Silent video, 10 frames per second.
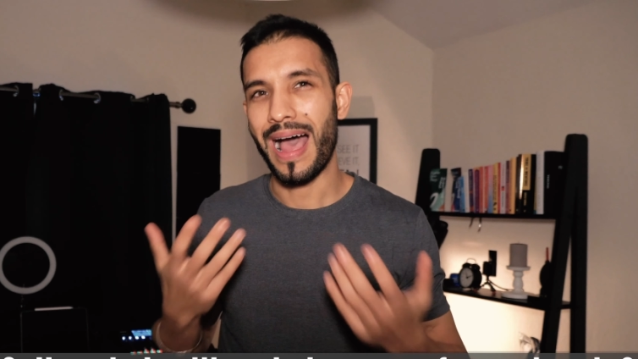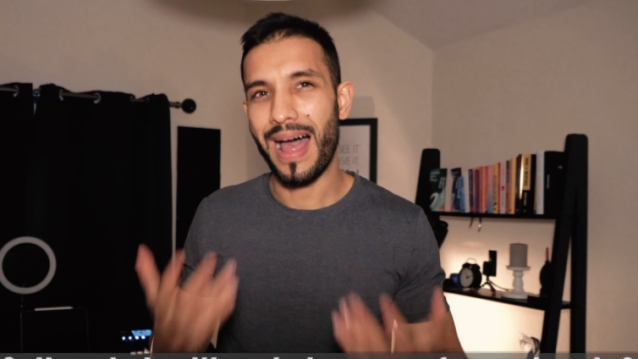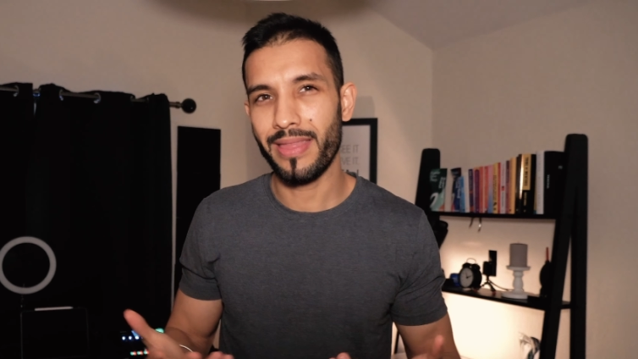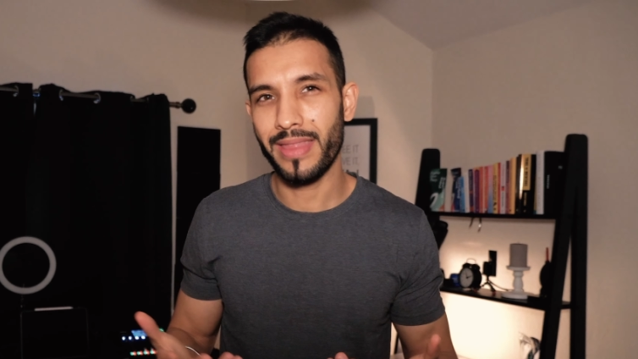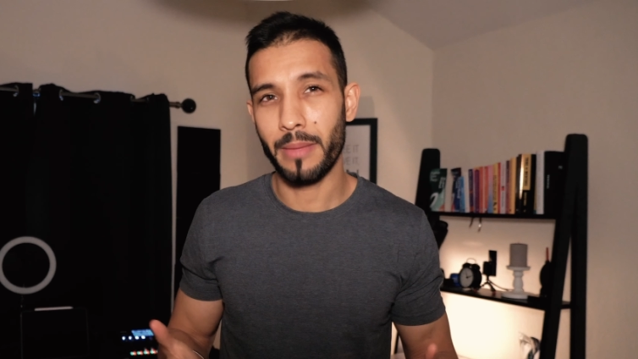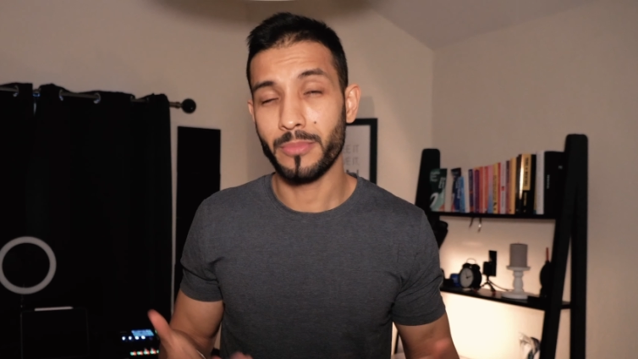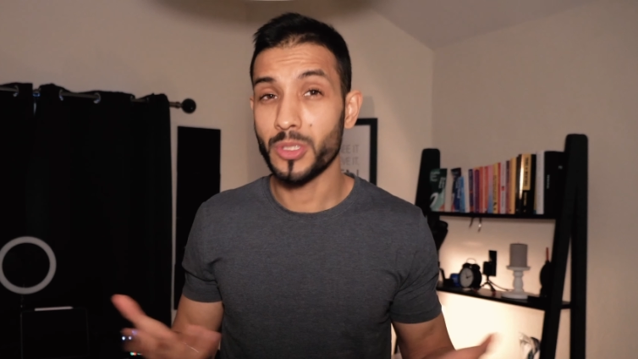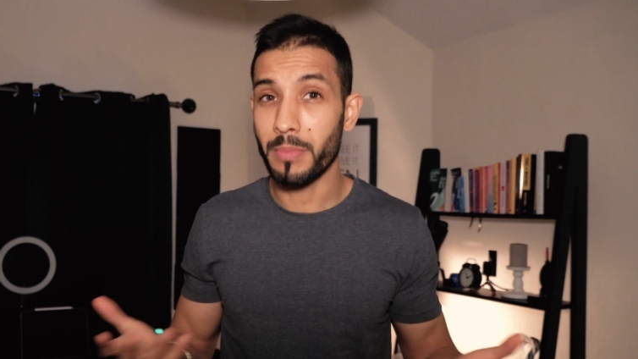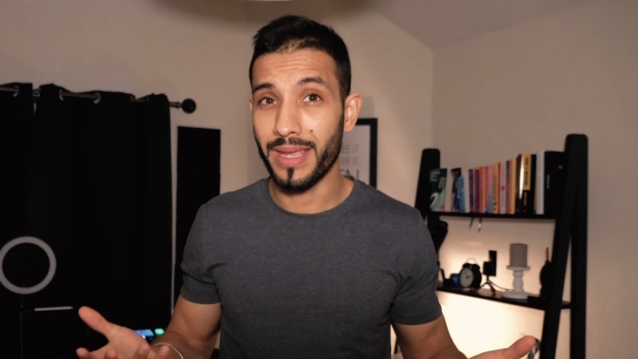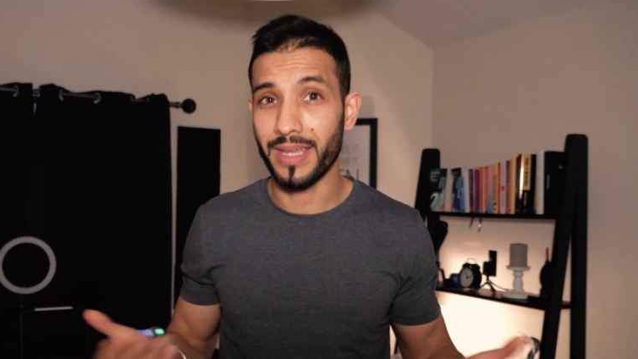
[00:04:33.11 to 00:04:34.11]
and them
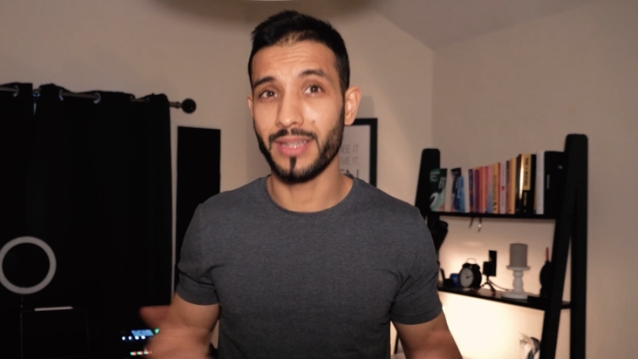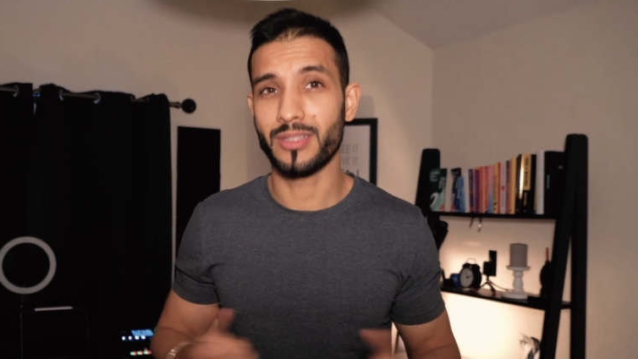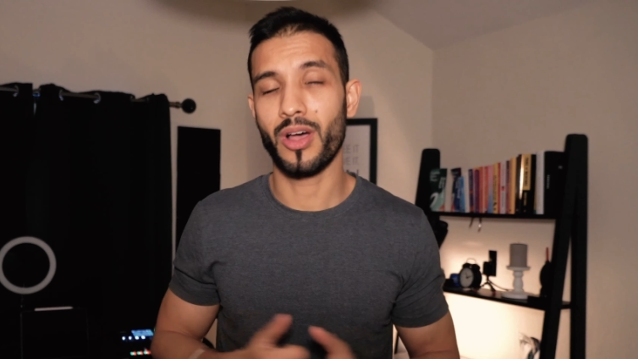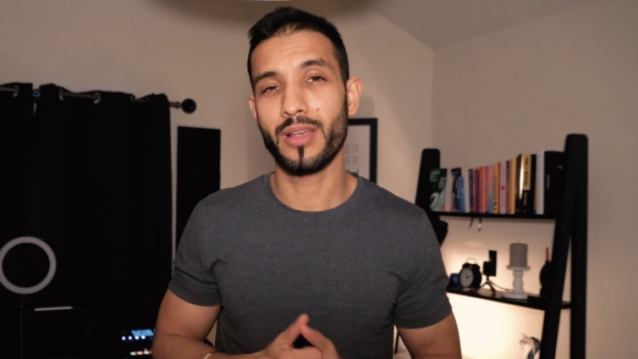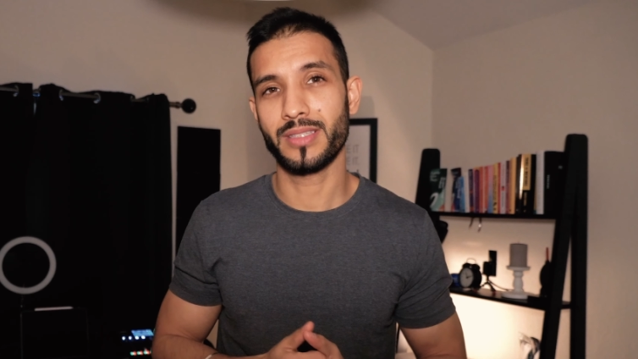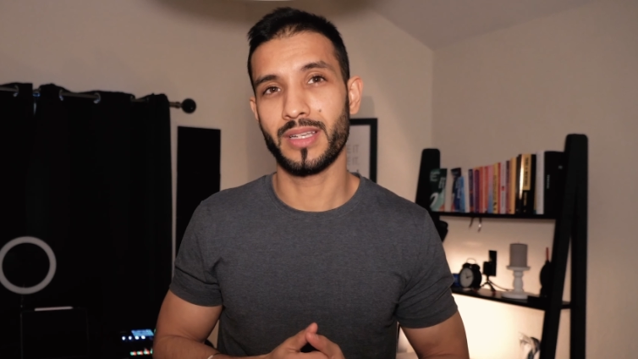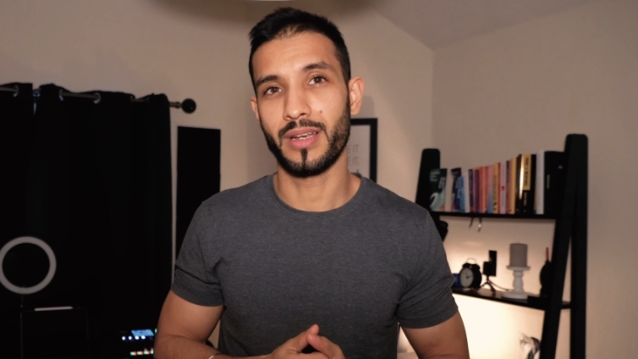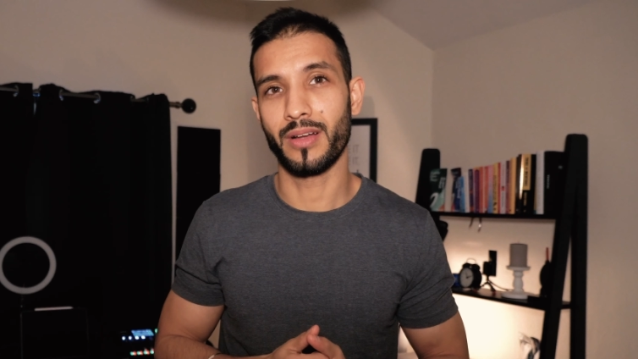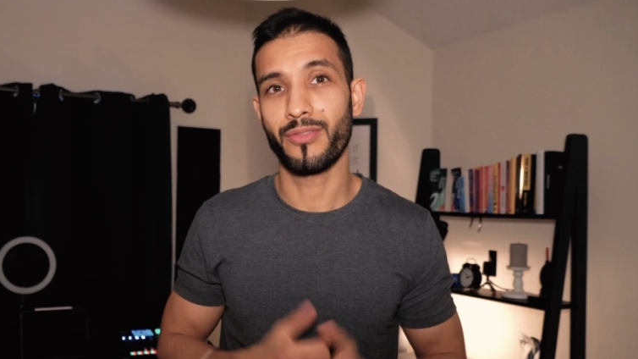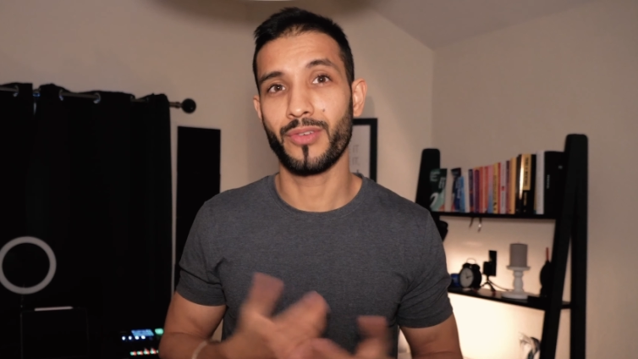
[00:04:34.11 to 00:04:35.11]
to make it enticing
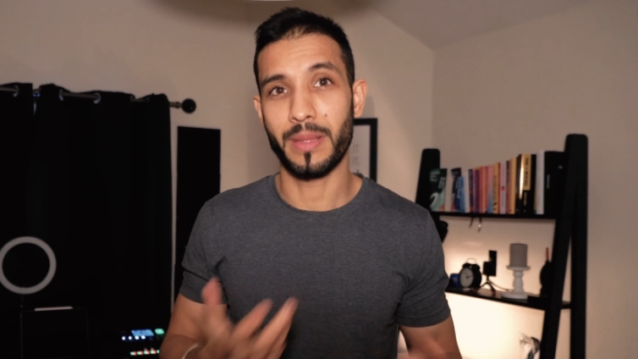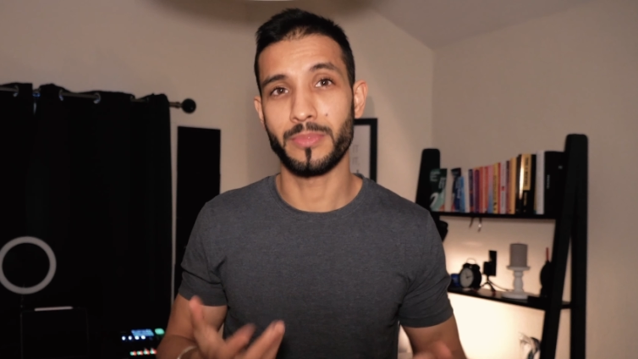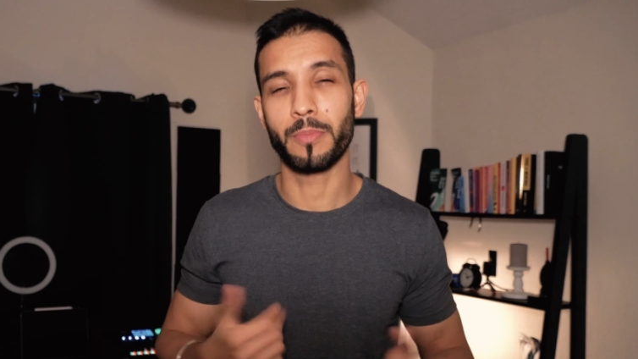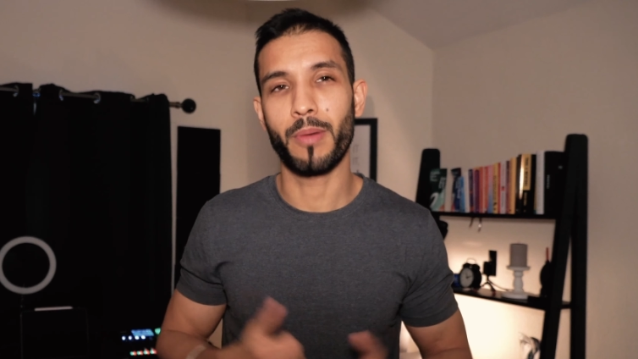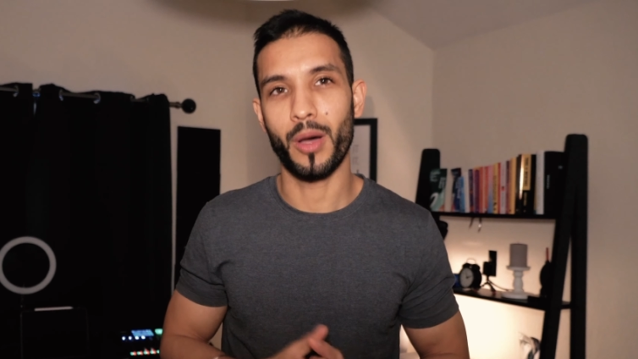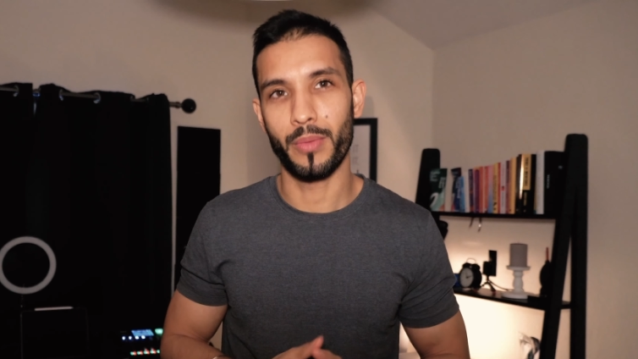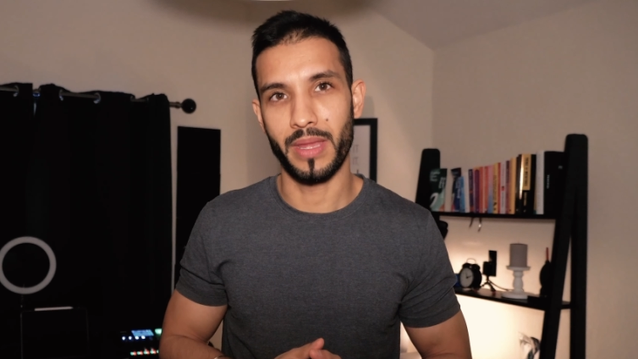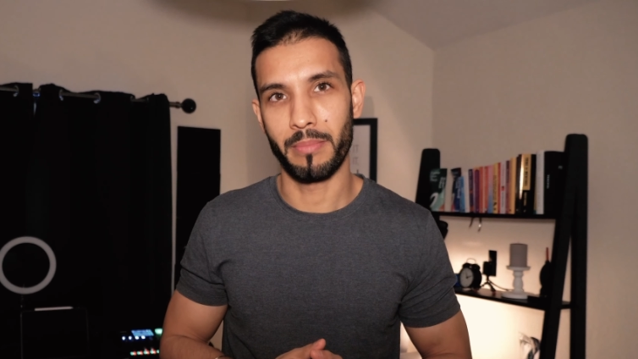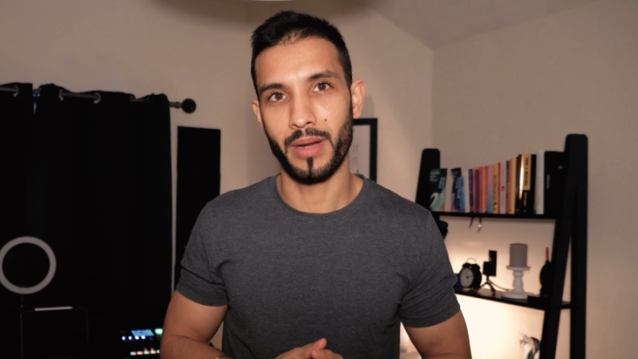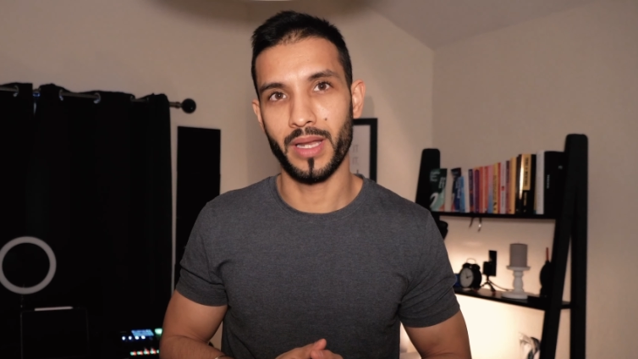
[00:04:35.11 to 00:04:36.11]
enough for them to part with
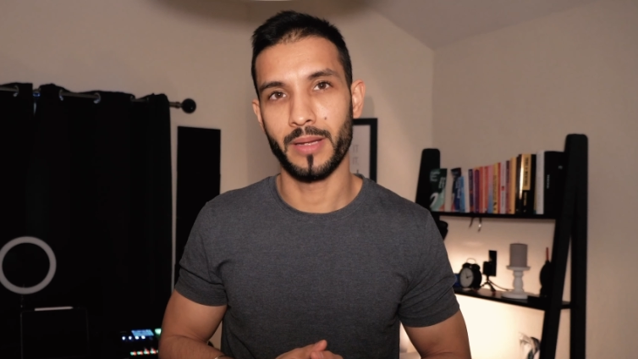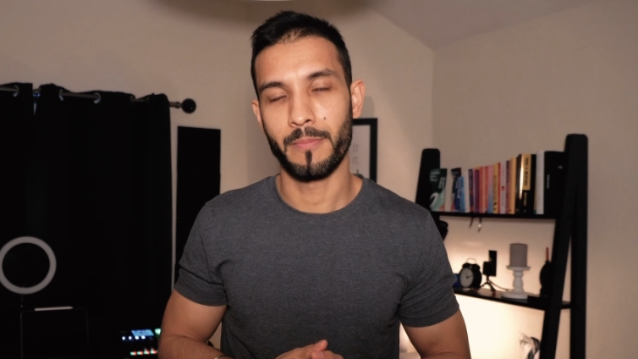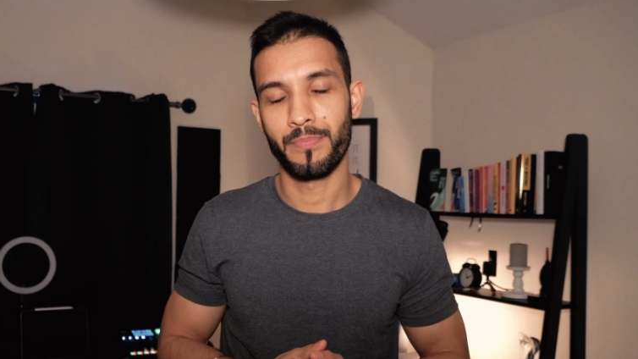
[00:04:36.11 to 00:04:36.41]
their money?